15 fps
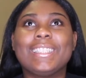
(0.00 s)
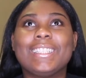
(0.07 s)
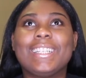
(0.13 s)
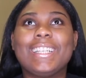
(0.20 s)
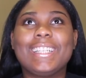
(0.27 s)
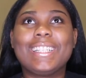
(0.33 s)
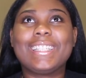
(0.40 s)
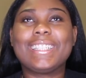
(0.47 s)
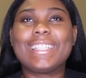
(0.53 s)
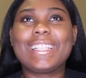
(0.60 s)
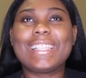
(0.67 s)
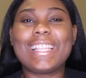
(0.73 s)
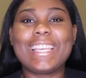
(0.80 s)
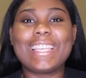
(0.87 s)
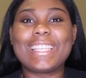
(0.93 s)

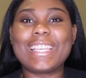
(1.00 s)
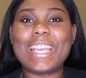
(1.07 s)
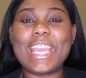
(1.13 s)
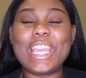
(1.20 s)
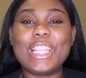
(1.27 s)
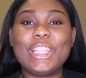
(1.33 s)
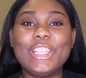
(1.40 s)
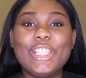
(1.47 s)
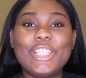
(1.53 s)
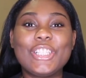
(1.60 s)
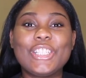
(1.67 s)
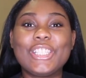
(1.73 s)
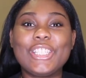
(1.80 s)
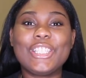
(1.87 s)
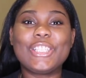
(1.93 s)
it
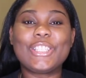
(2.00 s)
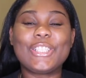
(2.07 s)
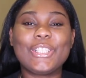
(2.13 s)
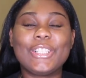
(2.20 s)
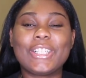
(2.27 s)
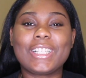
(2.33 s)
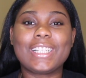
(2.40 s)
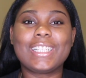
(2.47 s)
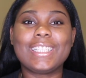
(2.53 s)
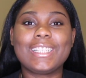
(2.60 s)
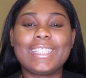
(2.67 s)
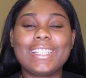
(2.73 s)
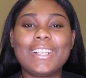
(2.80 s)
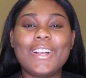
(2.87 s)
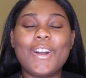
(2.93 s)
literally took
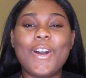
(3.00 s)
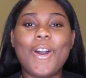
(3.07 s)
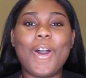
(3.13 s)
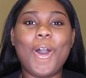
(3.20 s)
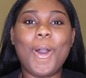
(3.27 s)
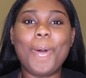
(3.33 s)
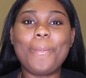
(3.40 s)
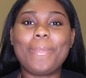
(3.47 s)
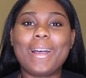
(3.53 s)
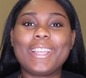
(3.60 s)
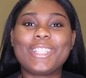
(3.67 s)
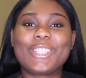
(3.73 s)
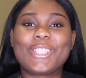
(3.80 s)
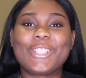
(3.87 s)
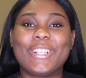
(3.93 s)
all
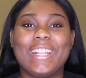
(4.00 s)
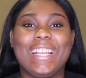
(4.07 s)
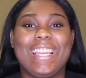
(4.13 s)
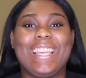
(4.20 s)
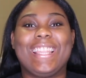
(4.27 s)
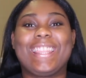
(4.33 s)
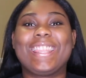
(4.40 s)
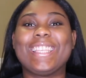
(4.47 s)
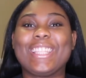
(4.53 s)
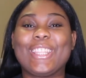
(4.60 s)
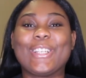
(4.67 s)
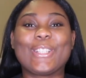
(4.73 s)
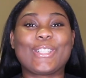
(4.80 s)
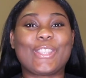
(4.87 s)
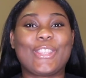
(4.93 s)
my strength
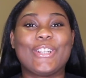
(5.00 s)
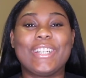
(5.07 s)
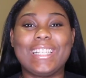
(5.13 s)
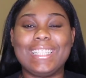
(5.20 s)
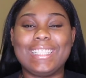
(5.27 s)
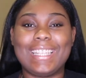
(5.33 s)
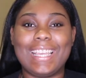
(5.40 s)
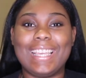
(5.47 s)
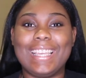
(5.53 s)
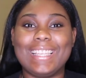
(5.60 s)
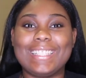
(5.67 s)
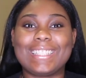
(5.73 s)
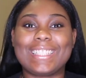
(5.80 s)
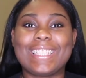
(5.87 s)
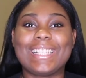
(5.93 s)
those 30
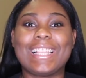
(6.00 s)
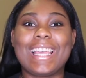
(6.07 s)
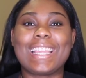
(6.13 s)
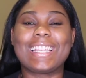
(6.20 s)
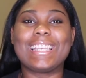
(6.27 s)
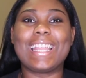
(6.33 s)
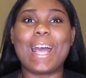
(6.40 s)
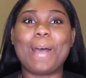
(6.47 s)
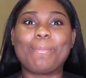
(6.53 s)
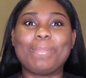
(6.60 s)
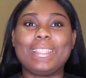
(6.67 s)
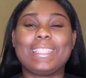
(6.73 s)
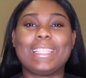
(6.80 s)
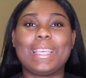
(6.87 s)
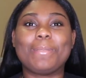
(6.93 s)
days to like not
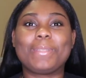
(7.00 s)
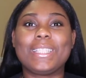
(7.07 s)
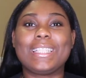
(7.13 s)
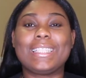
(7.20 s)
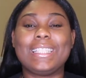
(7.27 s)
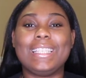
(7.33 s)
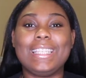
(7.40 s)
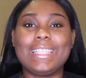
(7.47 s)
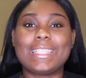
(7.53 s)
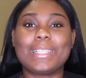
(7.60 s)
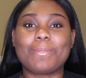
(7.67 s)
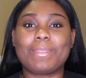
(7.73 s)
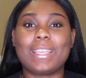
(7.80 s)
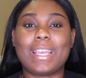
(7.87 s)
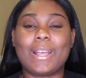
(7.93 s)
be tempted to eat
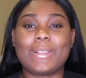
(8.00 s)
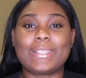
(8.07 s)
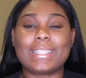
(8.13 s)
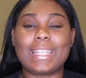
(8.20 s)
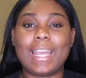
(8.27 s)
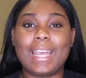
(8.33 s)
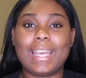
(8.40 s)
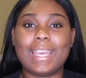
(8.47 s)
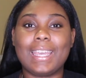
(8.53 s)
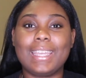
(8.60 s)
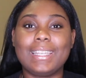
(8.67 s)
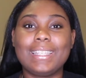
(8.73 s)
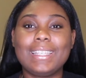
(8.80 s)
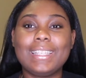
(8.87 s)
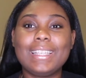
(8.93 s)
something
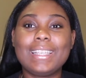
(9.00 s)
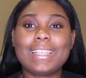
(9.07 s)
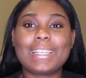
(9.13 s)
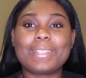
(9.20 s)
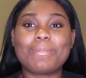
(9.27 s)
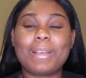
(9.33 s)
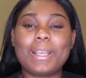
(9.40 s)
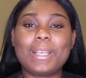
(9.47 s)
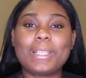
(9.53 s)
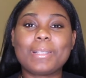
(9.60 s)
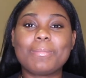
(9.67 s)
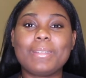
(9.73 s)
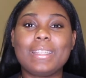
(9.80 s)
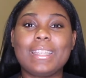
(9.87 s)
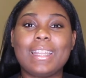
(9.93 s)
outside, because my
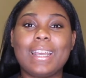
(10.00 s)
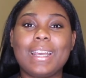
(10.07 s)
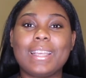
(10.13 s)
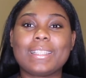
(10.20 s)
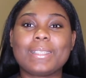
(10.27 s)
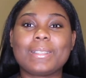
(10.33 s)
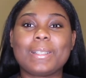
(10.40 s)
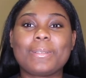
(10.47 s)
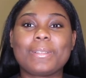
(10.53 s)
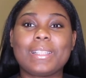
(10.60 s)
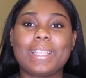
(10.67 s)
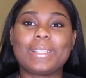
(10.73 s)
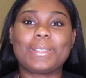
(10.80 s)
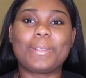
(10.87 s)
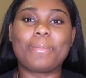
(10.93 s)
husband and I sometimes we
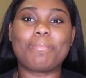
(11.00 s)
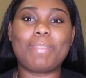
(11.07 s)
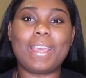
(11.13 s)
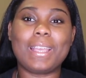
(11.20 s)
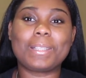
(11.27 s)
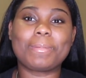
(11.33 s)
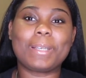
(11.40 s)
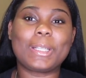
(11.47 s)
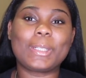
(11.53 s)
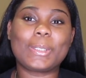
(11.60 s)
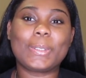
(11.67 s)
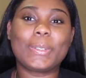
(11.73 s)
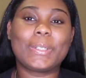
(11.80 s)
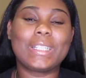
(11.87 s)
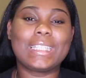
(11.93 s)
like to pass by the
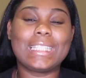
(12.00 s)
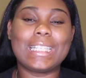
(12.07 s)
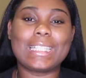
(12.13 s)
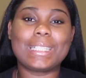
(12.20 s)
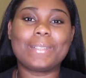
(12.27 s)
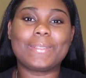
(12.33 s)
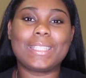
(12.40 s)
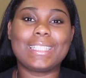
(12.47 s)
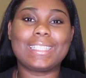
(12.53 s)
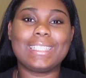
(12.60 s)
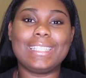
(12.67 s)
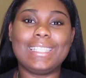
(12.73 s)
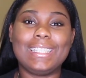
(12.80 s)
store and get something to